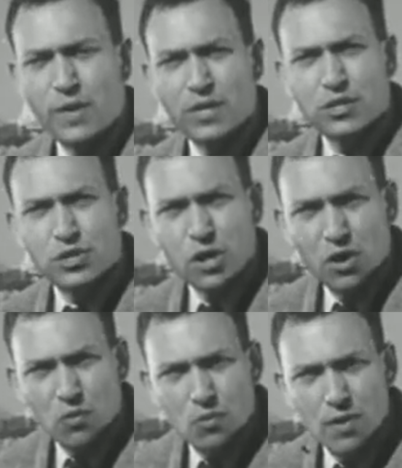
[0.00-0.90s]
We can
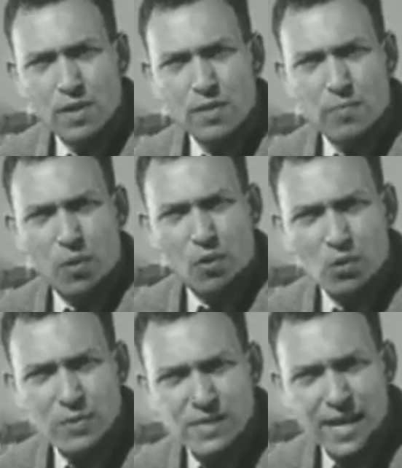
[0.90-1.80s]
show the
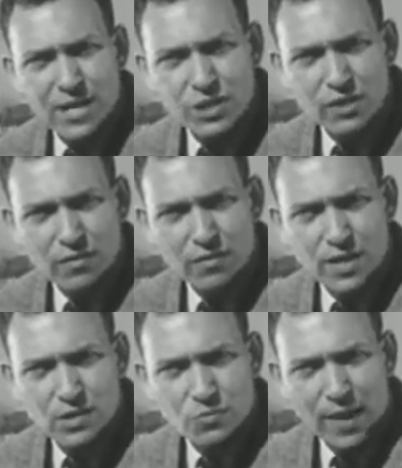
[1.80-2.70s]
polarization of these